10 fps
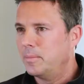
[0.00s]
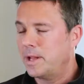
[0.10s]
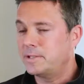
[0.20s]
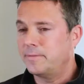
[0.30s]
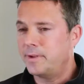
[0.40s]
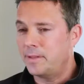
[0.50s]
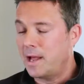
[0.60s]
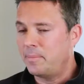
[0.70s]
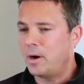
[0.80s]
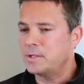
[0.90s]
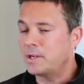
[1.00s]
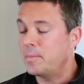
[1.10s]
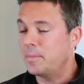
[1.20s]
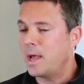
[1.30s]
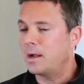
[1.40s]
But that part's
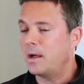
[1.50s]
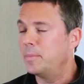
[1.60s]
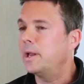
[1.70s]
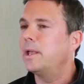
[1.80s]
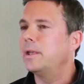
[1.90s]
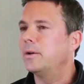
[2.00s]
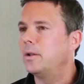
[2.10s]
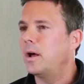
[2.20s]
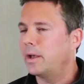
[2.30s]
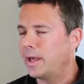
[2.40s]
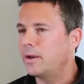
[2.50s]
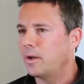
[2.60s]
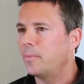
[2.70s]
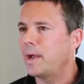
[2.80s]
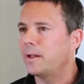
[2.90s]
coming back. I'm gonna heal. I'll get it
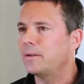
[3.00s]
all back in